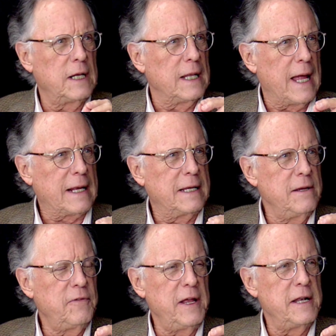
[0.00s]

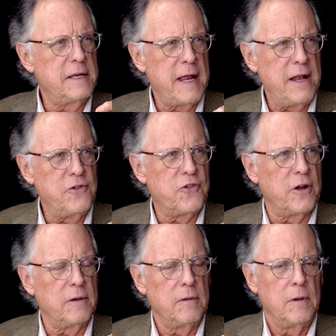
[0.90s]
collective
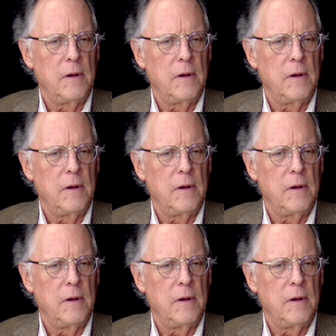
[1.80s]
intention.